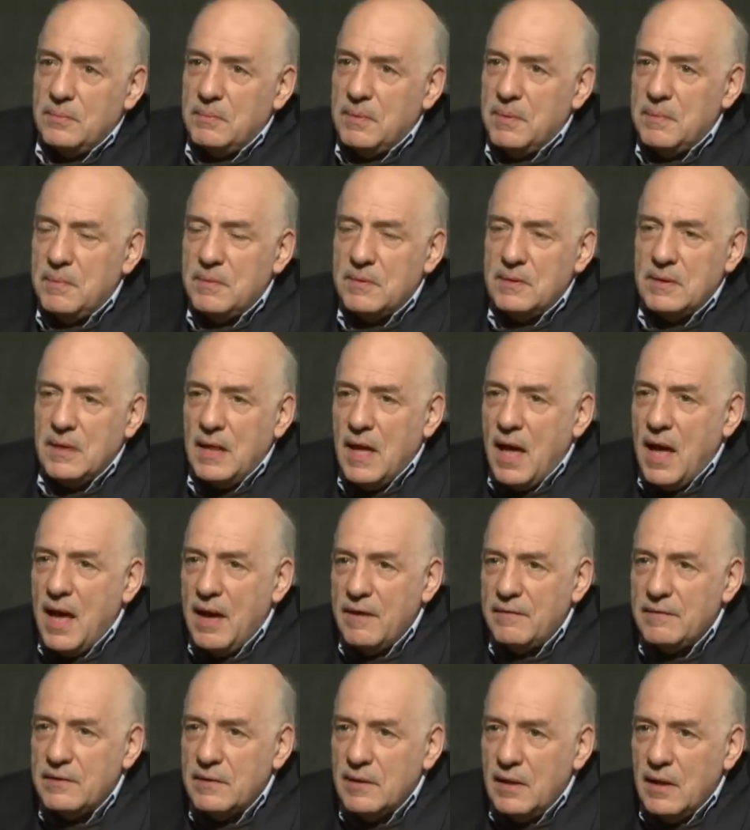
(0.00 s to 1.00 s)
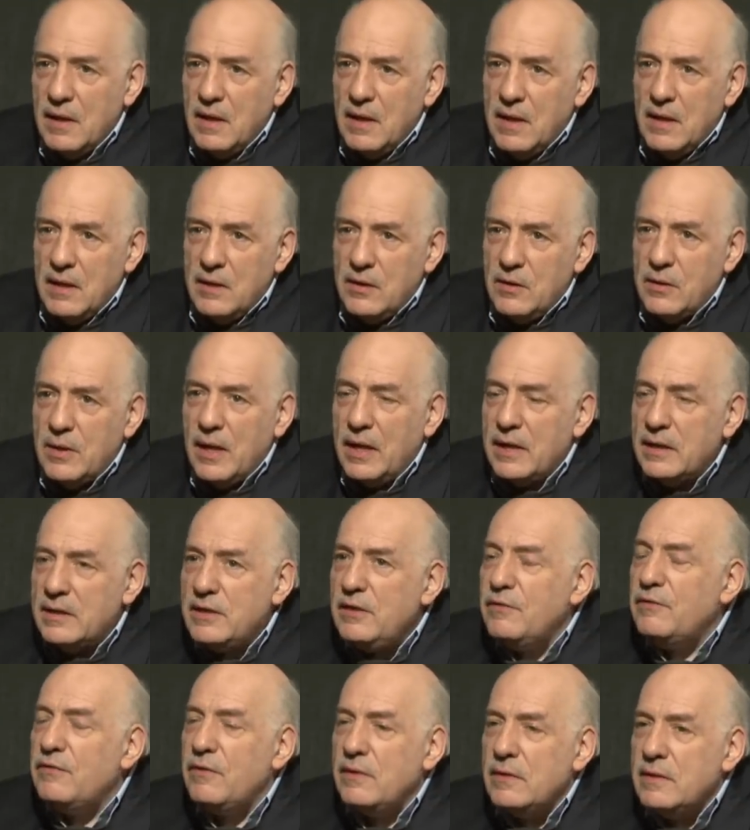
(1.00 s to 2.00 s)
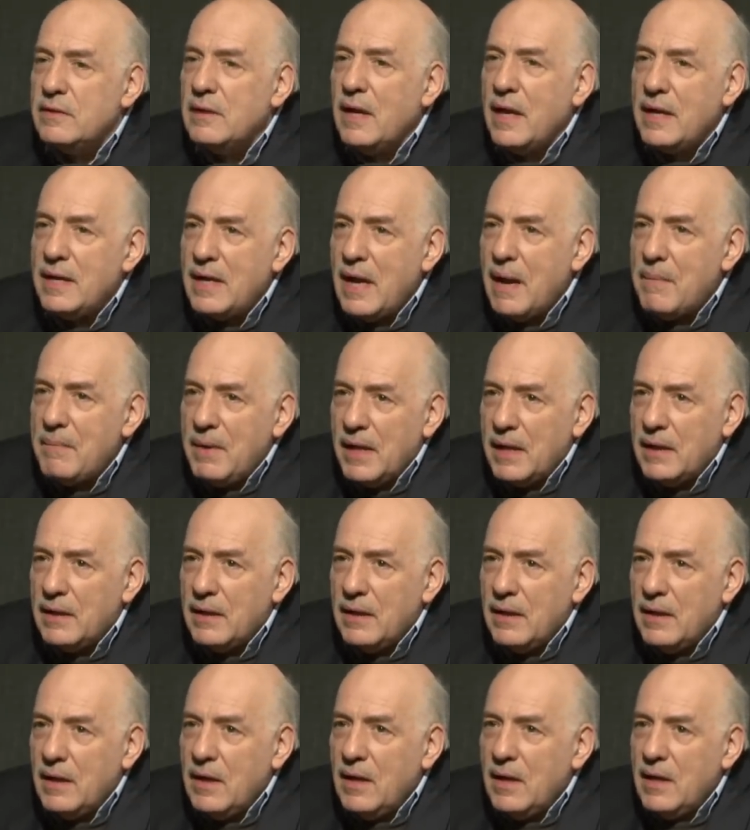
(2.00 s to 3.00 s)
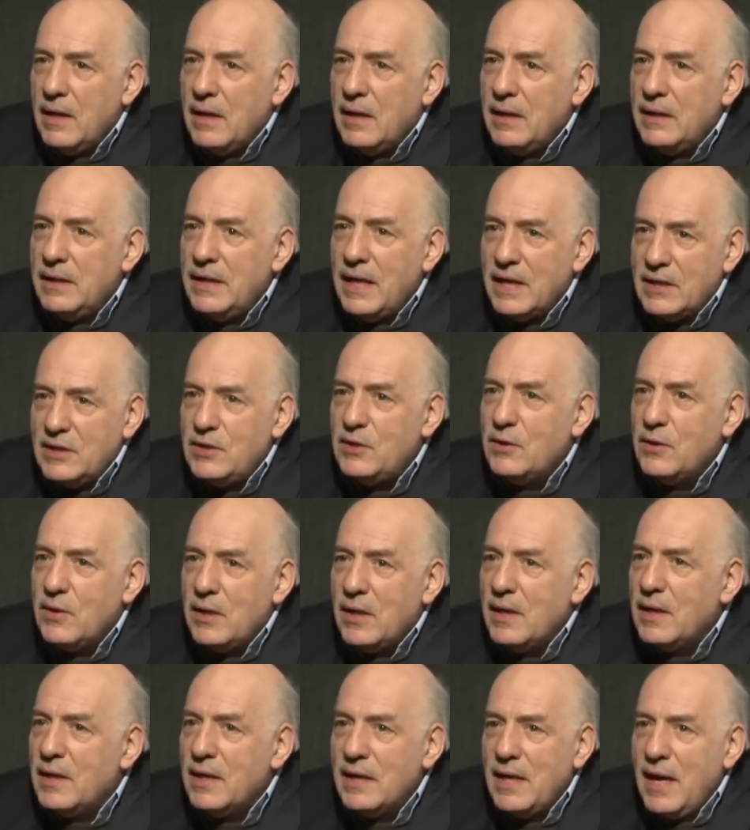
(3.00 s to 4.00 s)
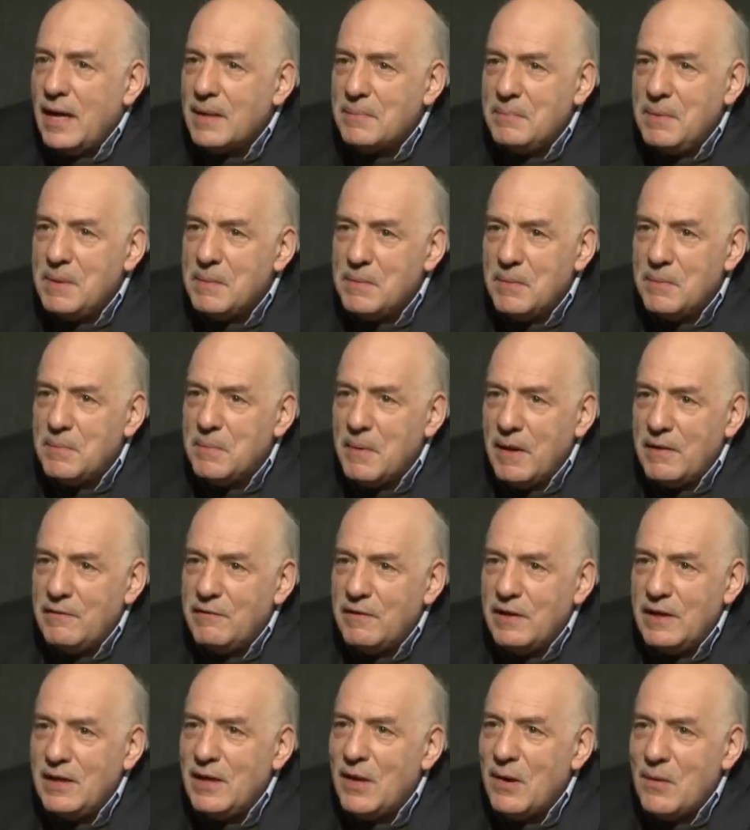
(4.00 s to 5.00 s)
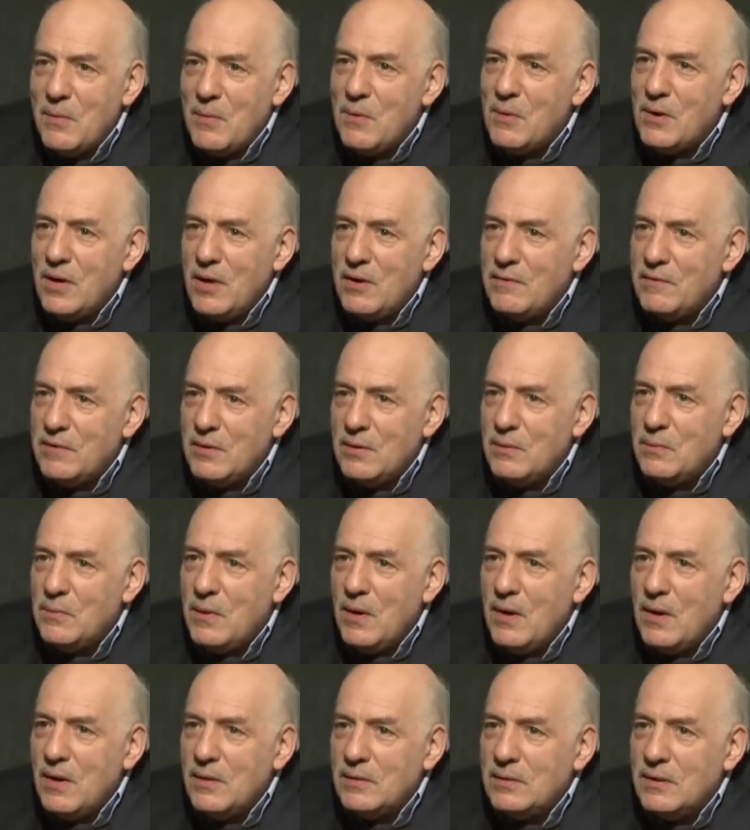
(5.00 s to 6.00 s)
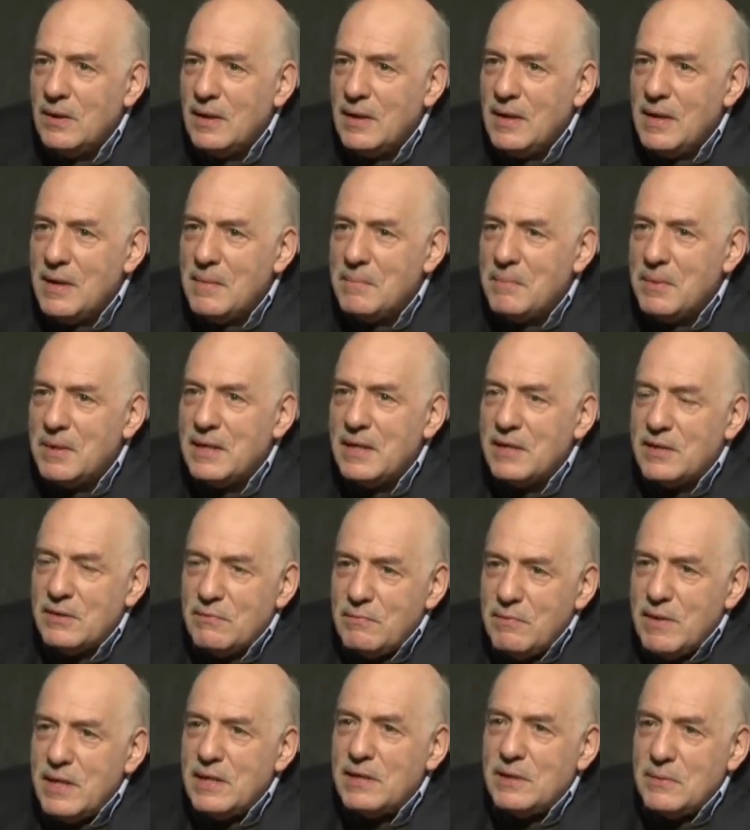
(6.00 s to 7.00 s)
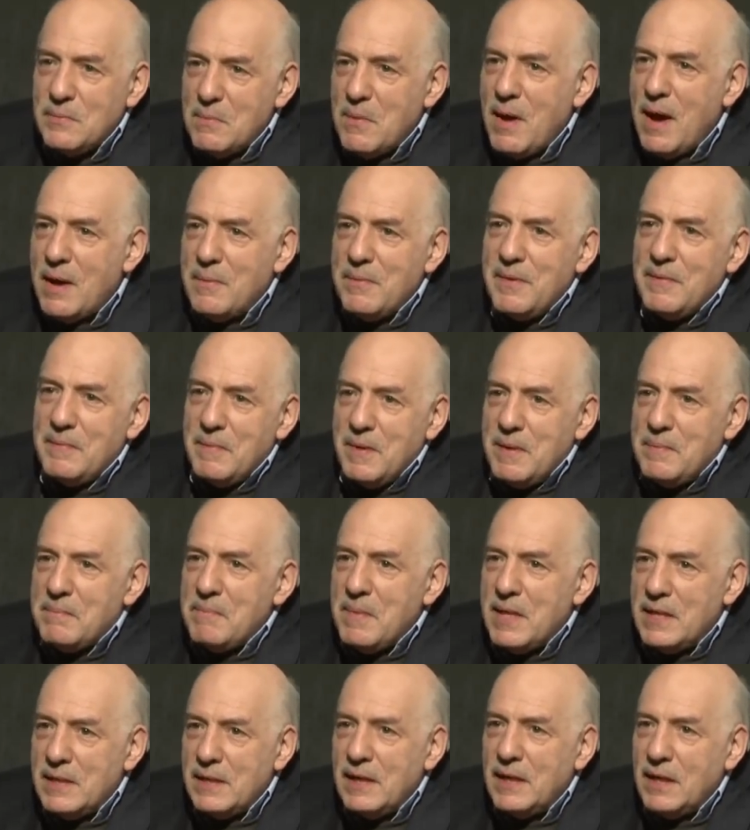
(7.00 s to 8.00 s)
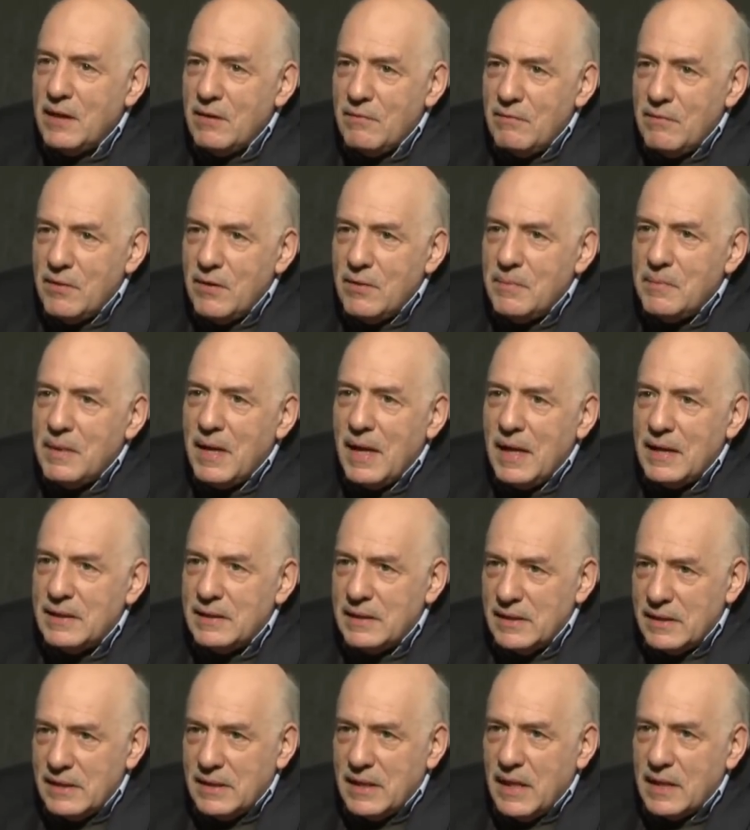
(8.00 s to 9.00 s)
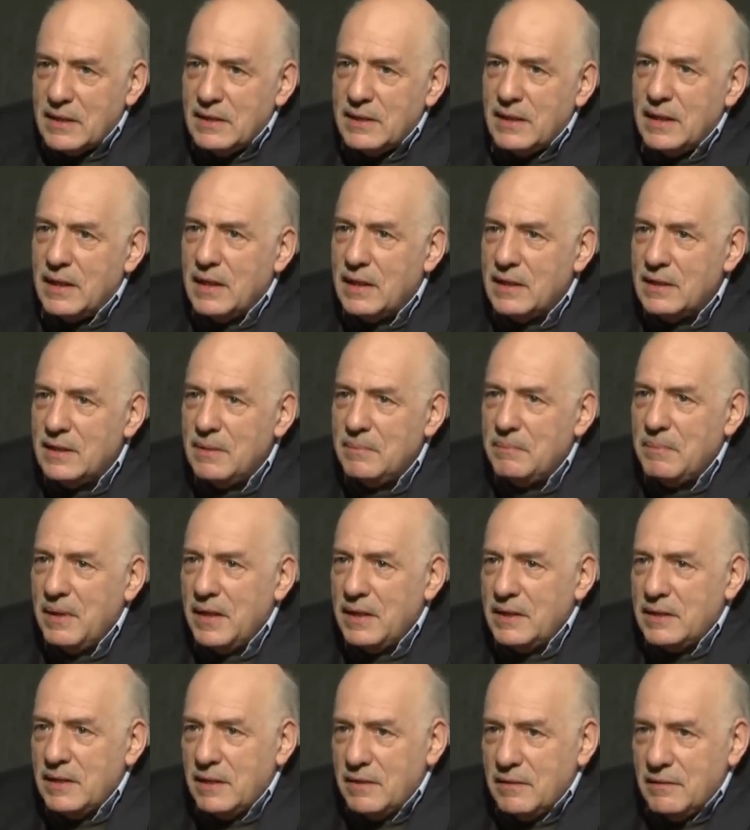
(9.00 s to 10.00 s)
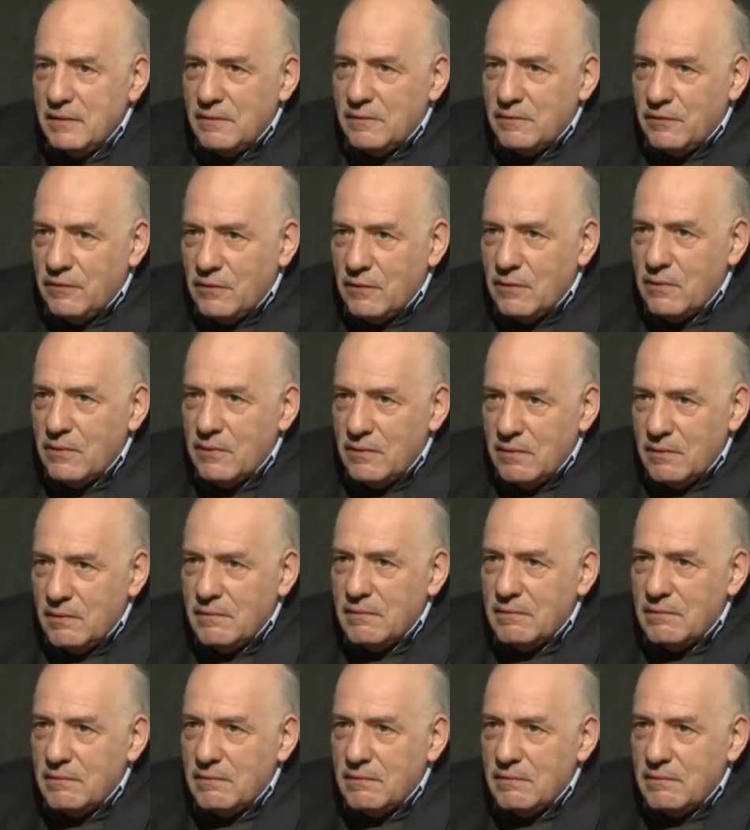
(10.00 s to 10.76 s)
to people's lives, you get a different dynamic. Yes, you can connect people by video all over the world, but there's a reason why we've been meeting in a room and discussing and debating for